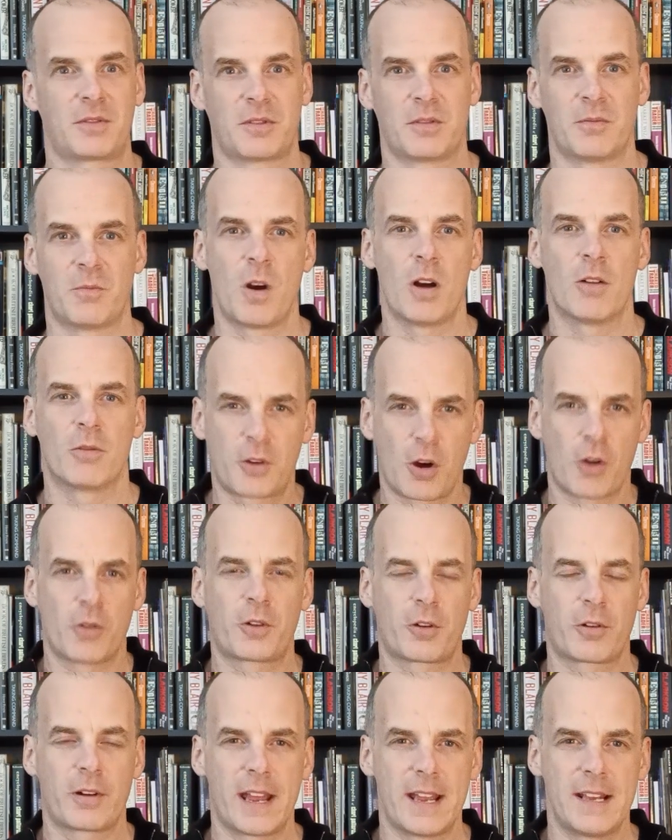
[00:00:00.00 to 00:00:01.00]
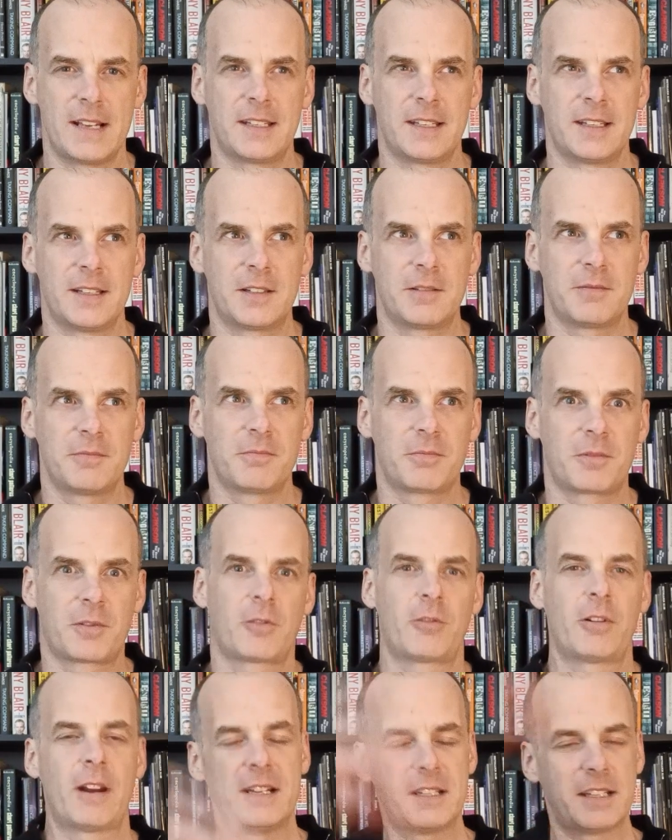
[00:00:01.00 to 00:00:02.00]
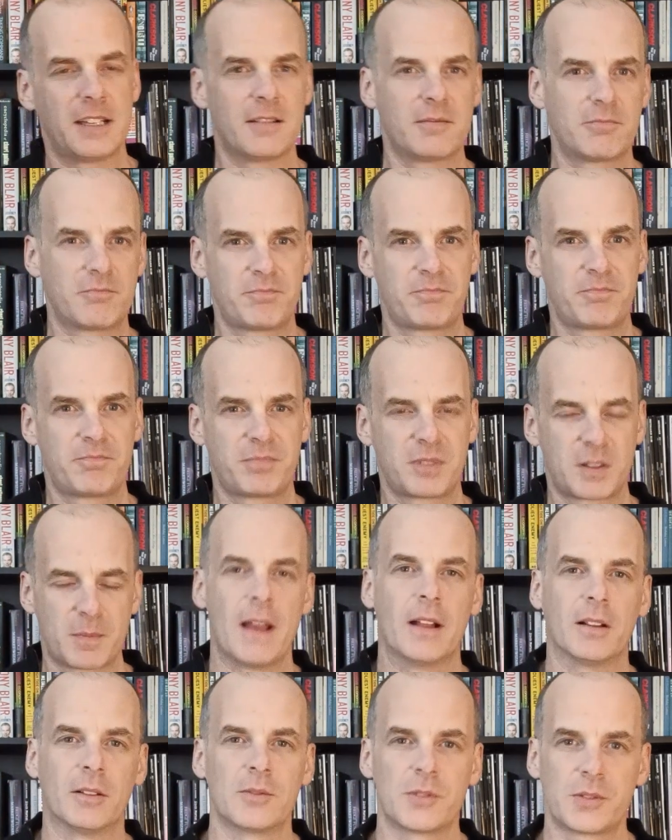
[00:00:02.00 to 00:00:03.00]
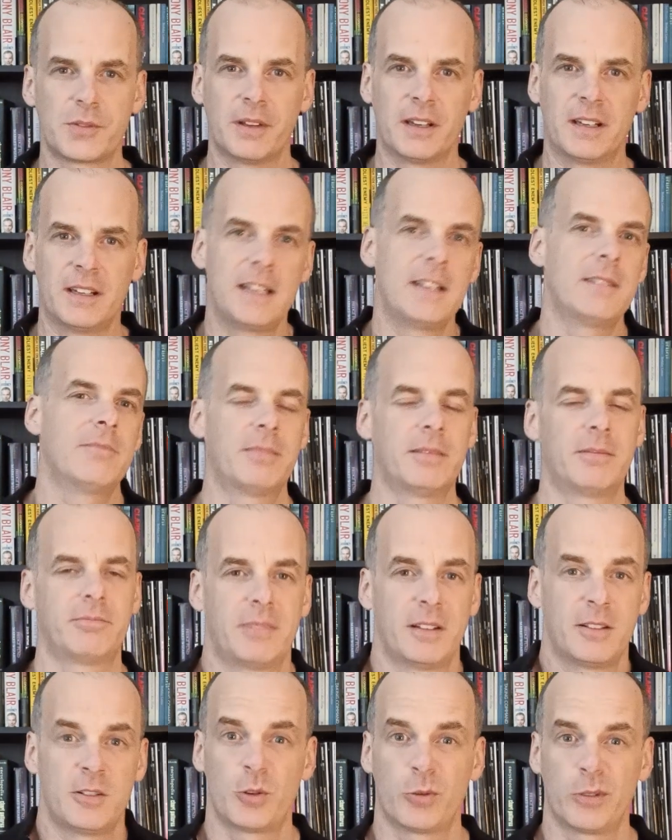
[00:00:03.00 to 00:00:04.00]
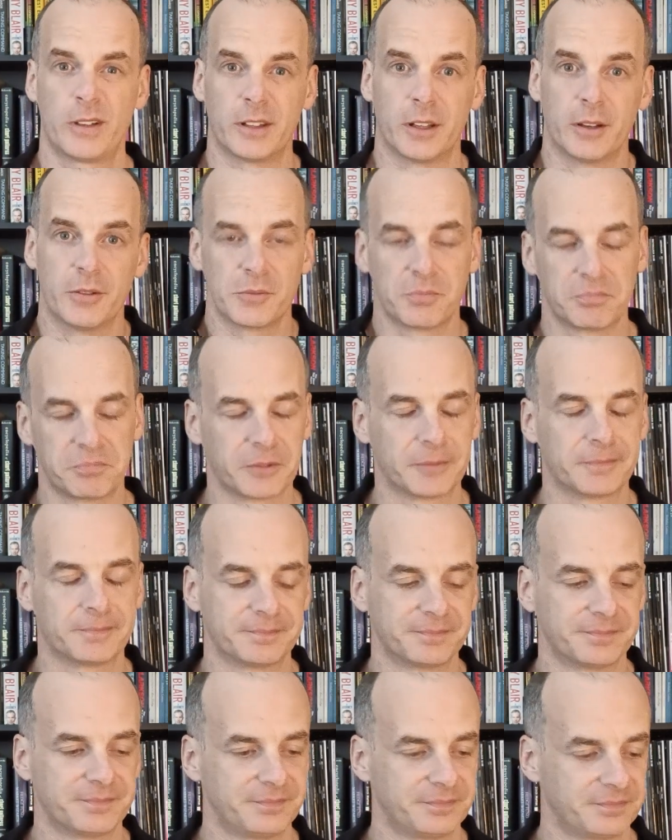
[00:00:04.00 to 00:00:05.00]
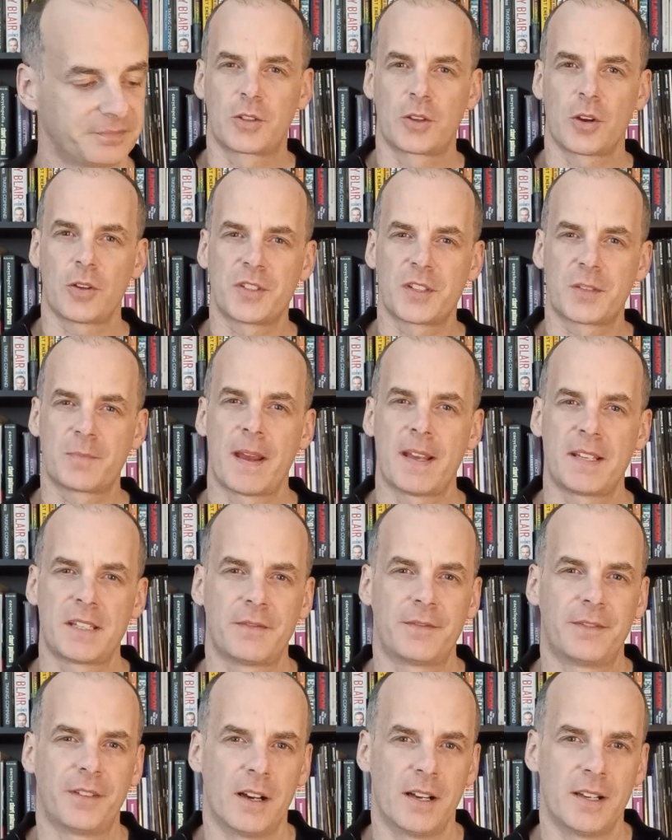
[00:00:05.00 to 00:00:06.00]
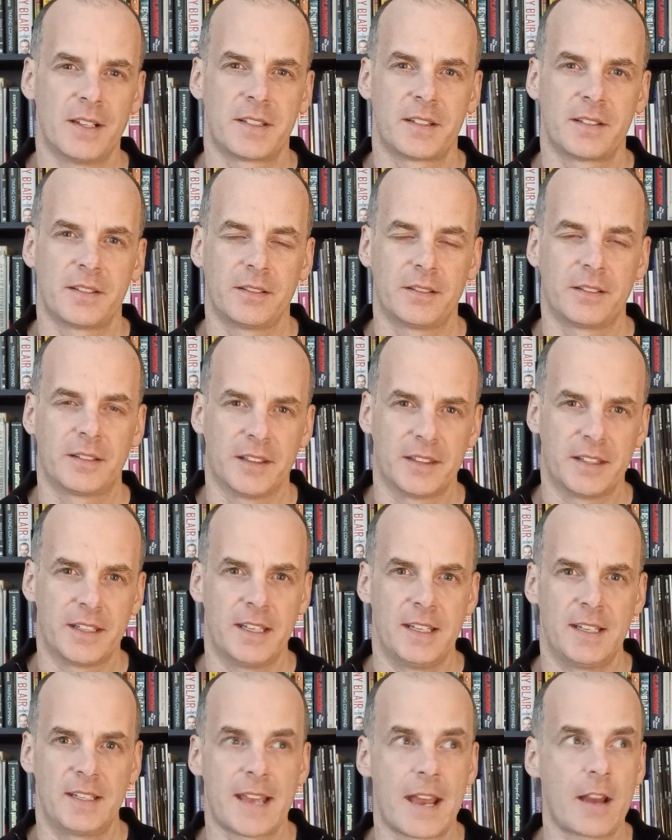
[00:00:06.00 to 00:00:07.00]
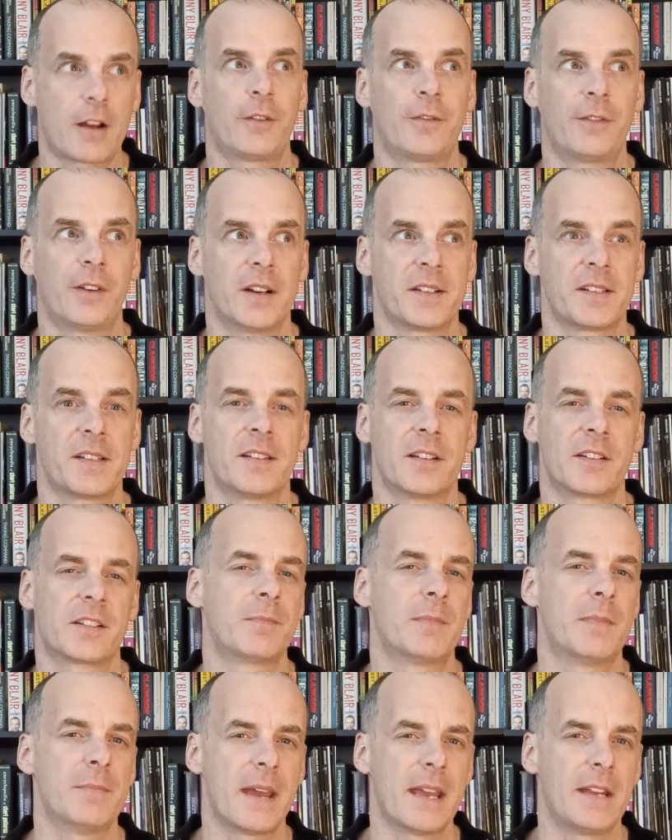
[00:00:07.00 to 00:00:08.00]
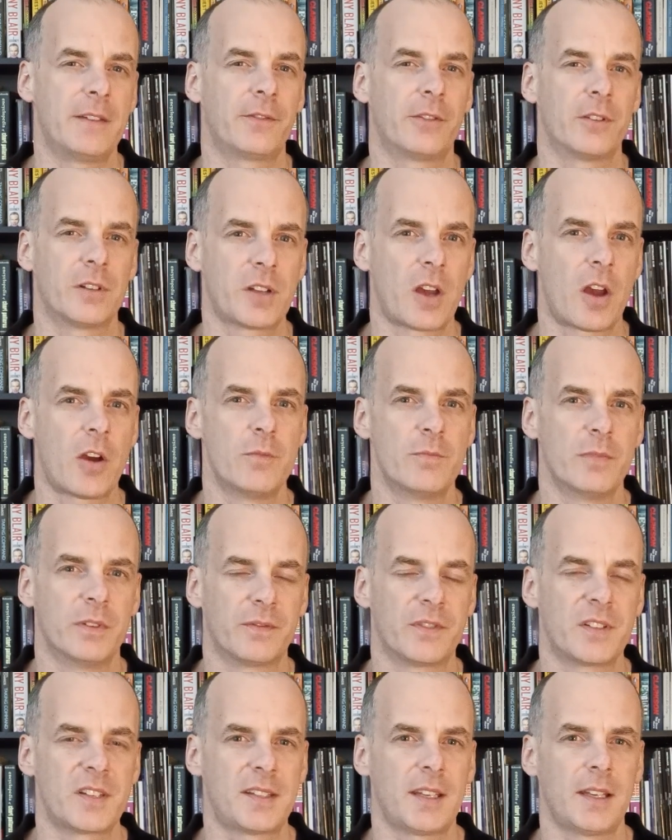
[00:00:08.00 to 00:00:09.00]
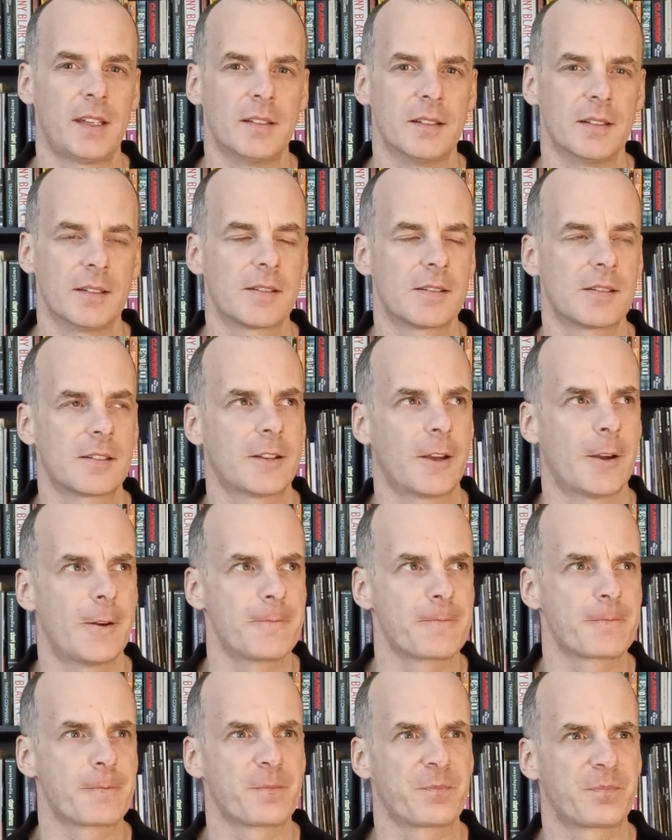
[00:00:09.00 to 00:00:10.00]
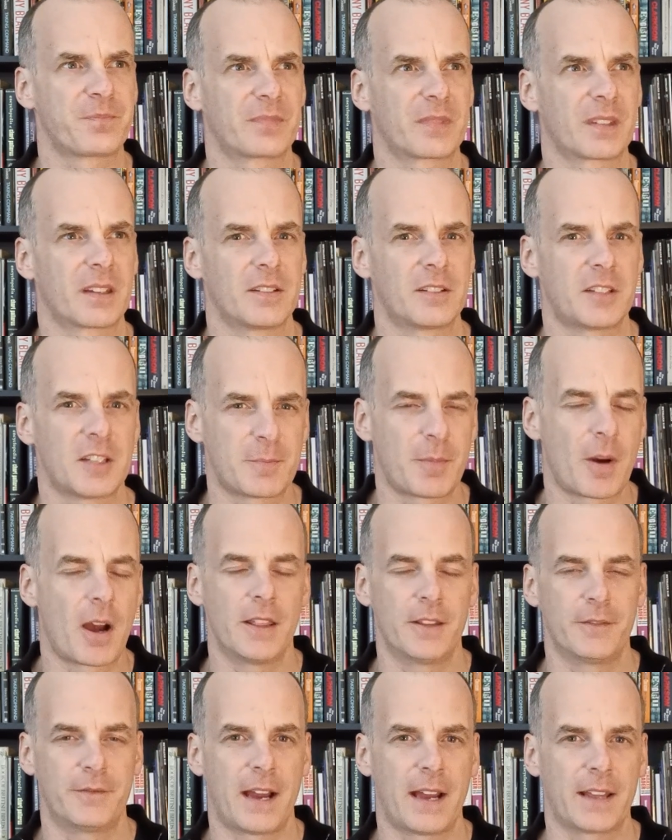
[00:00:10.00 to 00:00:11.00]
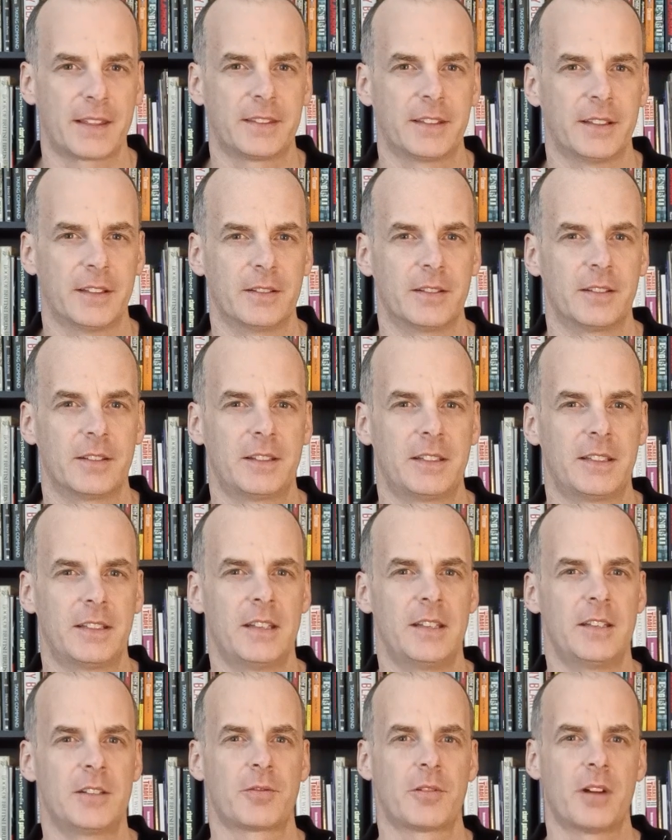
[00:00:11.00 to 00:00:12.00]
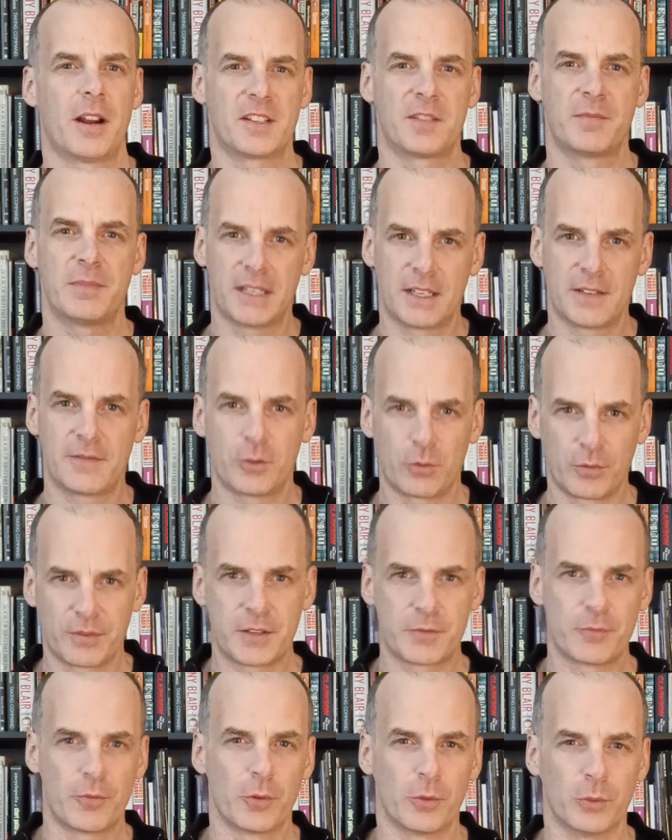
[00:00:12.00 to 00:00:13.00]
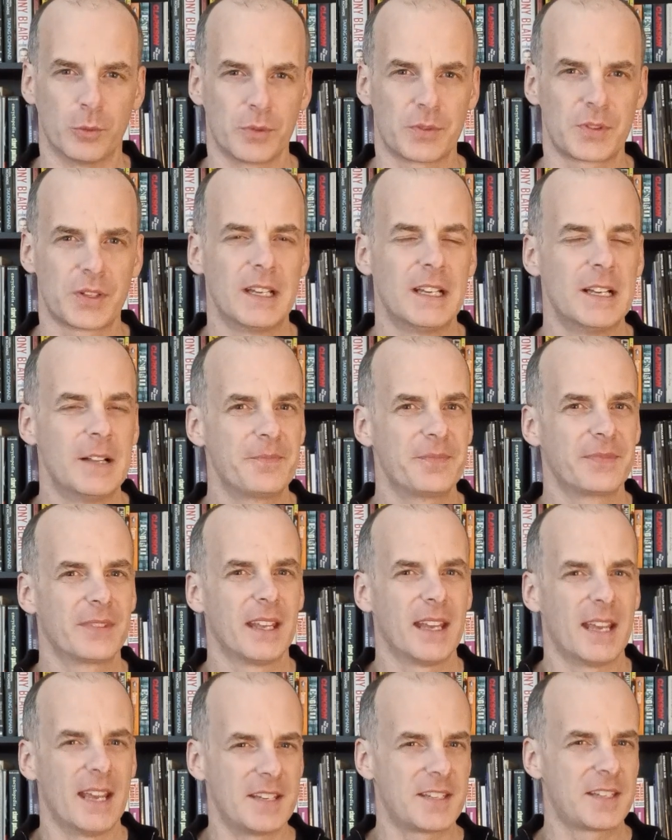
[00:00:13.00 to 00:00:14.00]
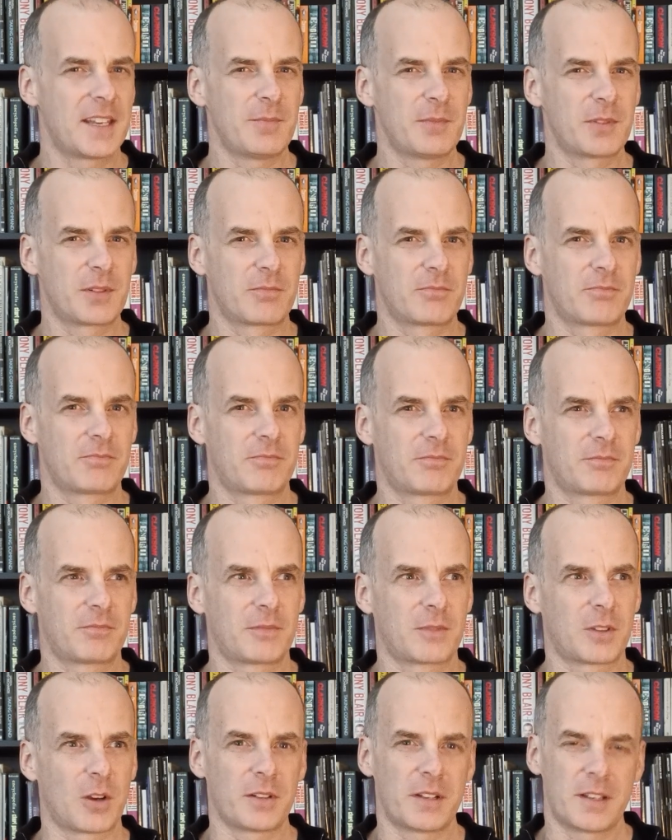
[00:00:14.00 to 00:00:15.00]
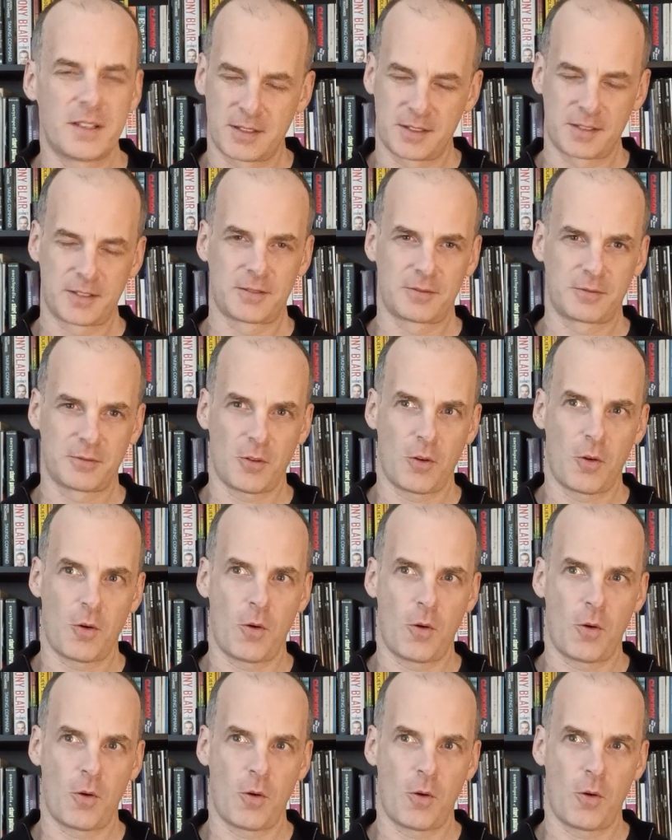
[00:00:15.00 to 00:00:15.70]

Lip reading: the world God created creating smells and he enjoying those. God specifies that the sacrifices are to be made for atonement for sins. So despite the fact that the Israelites have been given all these rules, it seems God is